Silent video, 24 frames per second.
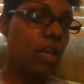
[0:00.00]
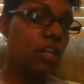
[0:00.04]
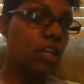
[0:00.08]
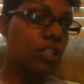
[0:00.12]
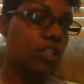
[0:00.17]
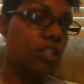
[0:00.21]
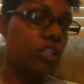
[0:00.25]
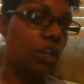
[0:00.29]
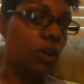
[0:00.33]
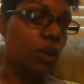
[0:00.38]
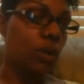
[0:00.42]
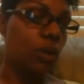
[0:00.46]

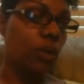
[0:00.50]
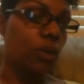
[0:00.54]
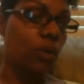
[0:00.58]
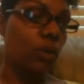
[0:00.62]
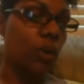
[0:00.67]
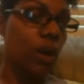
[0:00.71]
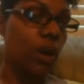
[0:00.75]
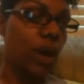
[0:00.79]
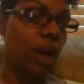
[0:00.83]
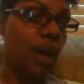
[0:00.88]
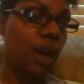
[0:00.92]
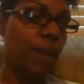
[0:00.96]
So
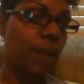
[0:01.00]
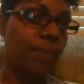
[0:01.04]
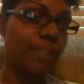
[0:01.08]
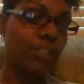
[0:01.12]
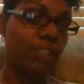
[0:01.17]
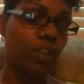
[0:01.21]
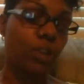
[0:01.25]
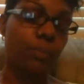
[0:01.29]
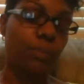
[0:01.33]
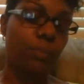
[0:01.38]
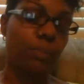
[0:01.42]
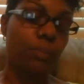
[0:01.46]
that's
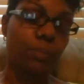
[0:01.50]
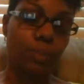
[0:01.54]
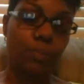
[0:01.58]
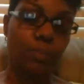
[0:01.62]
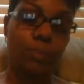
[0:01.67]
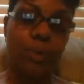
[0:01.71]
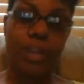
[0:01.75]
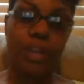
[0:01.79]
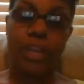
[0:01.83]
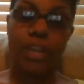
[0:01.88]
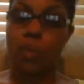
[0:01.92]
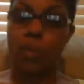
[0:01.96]
going to
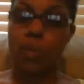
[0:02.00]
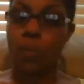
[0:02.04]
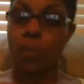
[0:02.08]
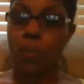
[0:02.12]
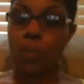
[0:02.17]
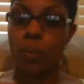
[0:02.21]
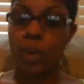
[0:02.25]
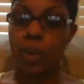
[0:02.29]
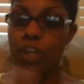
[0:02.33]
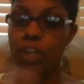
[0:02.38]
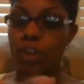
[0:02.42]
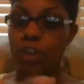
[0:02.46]
blueprint
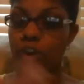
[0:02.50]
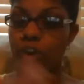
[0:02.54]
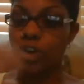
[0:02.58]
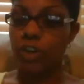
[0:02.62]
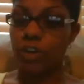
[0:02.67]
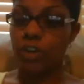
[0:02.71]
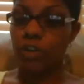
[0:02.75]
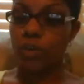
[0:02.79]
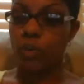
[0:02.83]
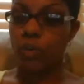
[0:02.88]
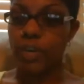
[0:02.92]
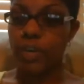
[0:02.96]
what
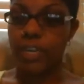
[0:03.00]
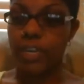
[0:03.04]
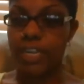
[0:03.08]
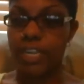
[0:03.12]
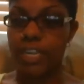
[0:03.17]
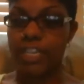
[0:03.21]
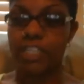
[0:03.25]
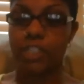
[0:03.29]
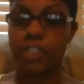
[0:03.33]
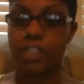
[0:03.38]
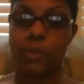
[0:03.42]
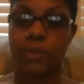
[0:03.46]
you're going to
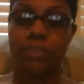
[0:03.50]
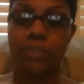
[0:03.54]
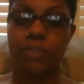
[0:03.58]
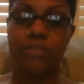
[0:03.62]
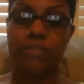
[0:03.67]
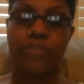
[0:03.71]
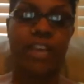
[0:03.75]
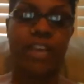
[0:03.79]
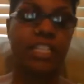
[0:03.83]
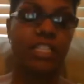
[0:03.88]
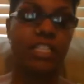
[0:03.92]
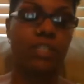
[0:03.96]
need to
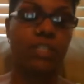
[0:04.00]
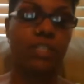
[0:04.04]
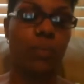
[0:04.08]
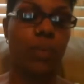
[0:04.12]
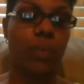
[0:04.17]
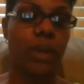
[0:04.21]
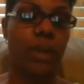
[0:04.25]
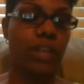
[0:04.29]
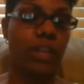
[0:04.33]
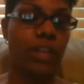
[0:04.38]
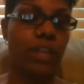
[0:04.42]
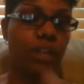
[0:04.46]
invest,
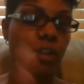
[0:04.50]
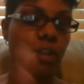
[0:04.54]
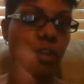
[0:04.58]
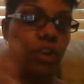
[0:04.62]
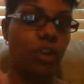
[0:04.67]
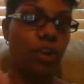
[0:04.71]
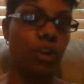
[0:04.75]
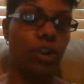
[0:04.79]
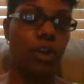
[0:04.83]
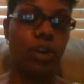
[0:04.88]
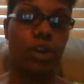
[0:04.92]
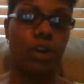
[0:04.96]
what
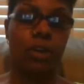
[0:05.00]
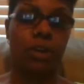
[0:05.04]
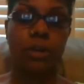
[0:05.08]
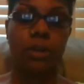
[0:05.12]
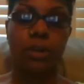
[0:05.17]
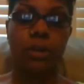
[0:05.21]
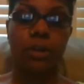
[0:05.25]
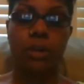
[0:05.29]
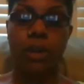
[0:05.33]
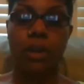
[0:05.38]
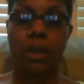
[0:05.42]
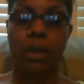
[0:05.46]
your
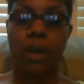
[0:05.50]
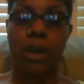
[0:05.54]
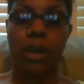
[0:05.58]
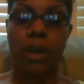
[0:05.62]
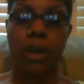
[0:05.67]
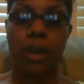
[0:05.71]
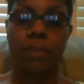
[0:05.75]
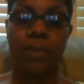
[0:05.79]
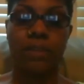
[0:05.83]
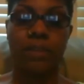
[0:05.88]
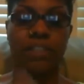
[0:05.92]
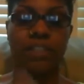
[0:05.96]

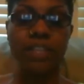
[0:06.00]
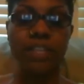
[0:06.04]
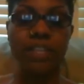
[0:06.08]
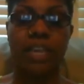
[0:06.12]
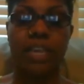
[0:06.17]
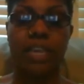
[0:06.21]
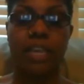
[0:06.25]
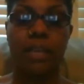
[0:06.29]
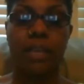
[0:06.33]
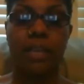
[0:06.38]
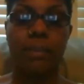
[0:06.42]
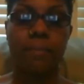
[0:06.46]

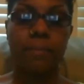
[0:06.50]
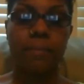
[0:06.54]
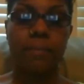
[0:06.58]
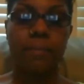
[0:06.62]
monthly